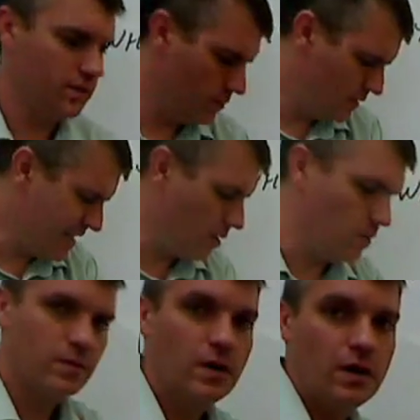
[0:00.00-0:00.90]
but
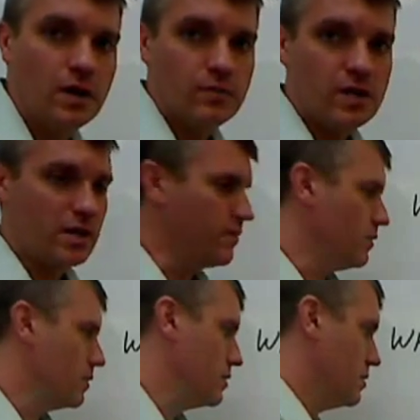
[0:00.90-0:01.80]
ow, be
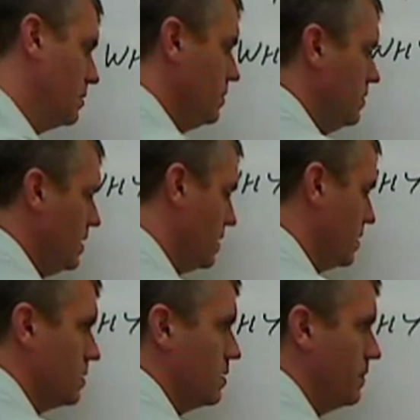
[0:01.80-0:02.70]
careful because that
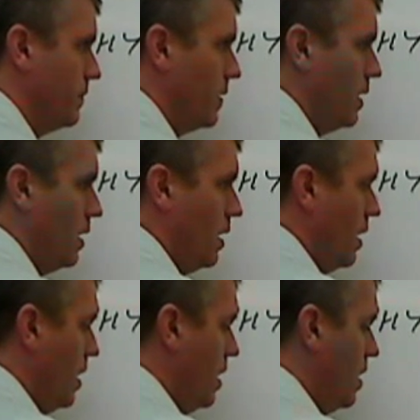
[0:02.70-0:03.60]
hurts.
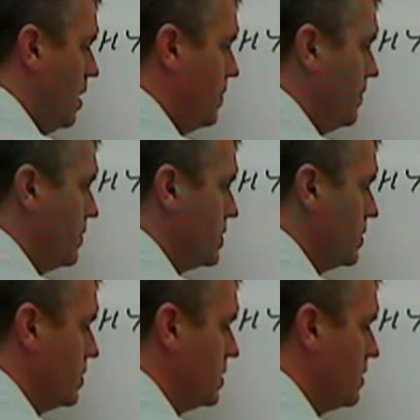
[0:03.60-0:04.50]
Um,
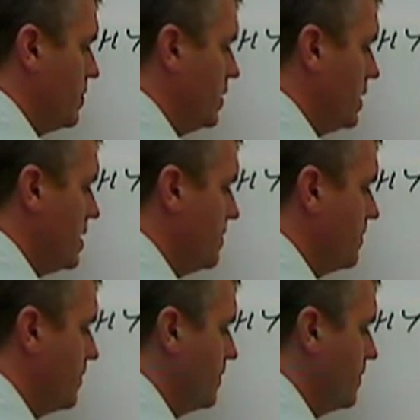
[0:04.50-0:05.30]
so stability.